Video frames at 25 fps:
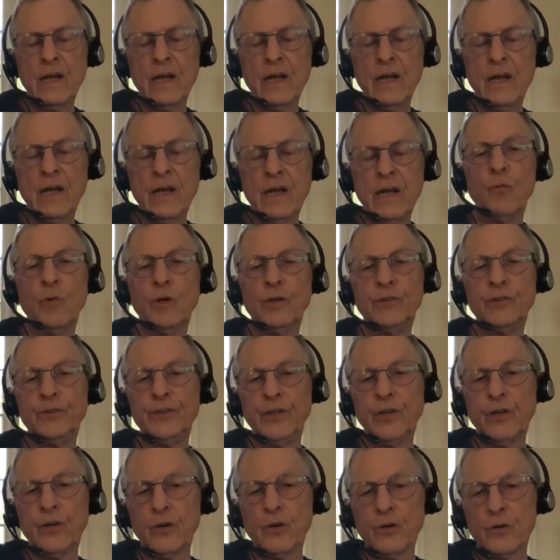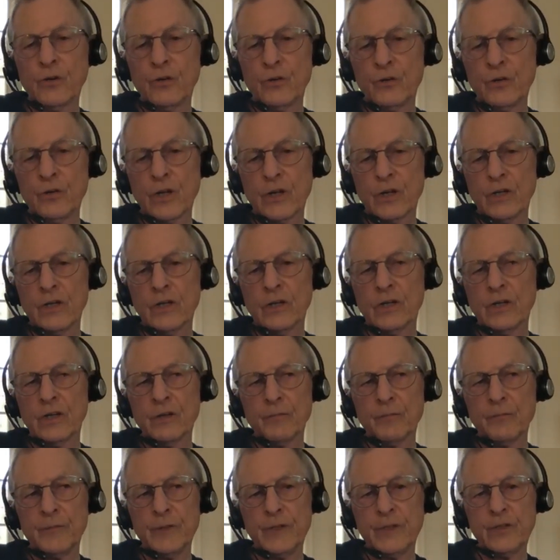And when she heard uh,
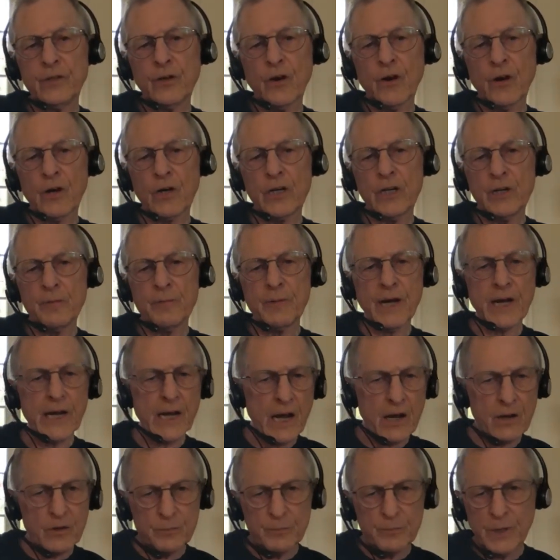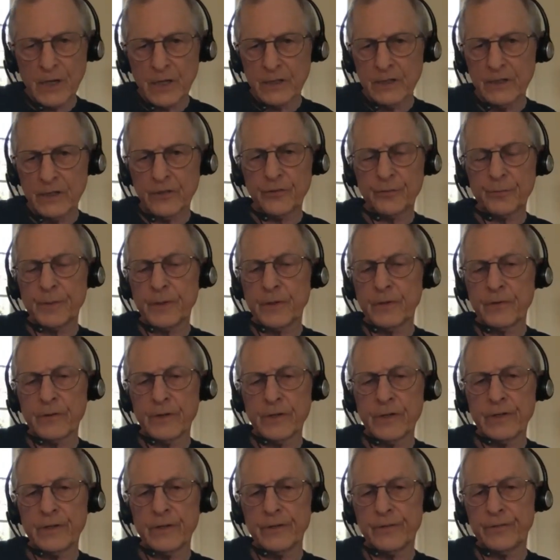me talking about out of body
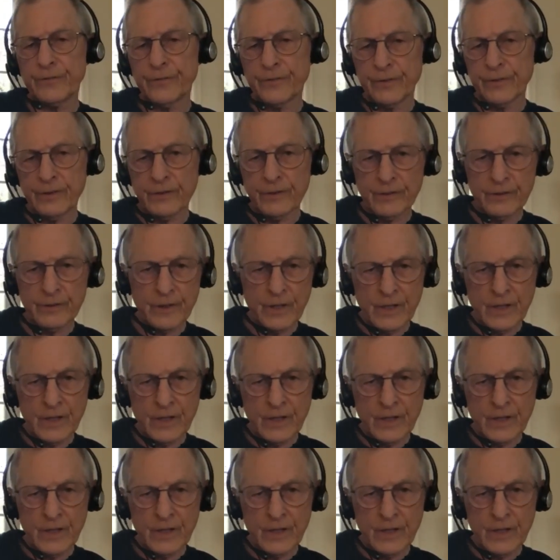experience and